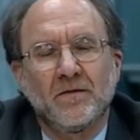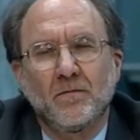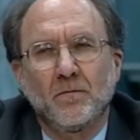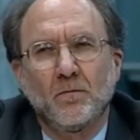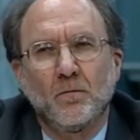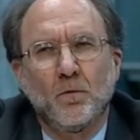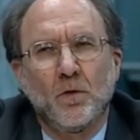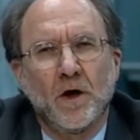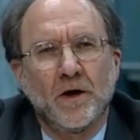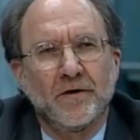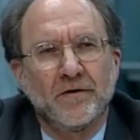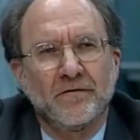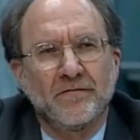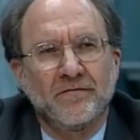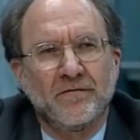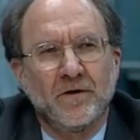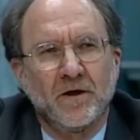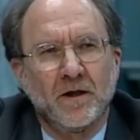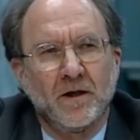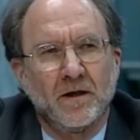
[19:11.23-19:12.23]

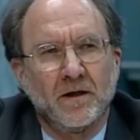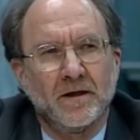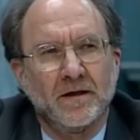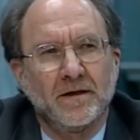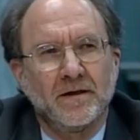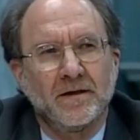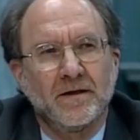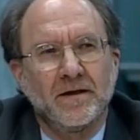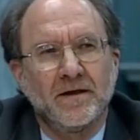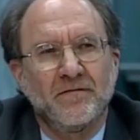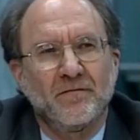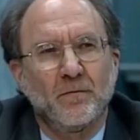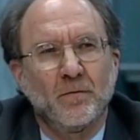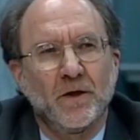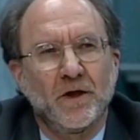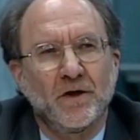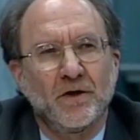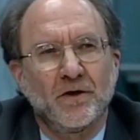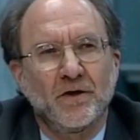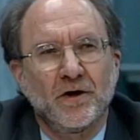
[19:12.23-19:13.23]
wonderful if we
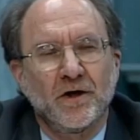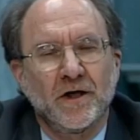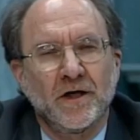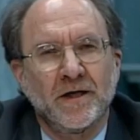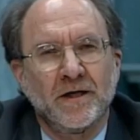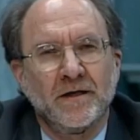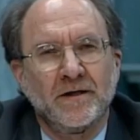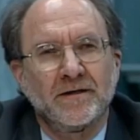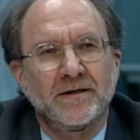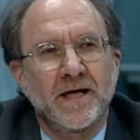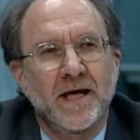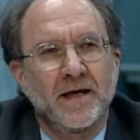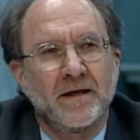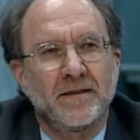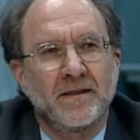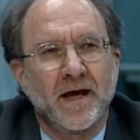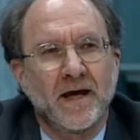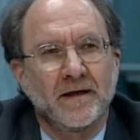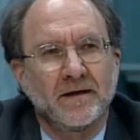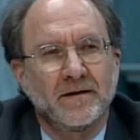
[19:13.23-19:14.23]
could take
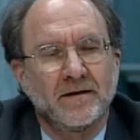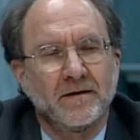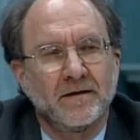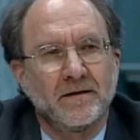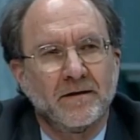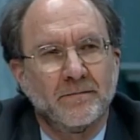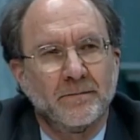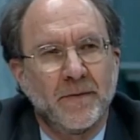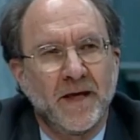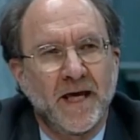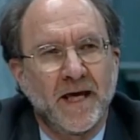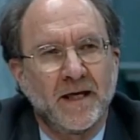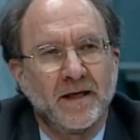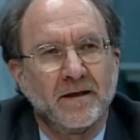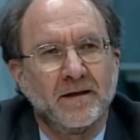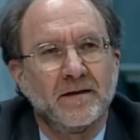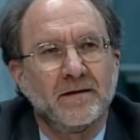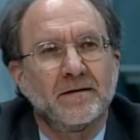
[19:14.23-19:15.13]
that debate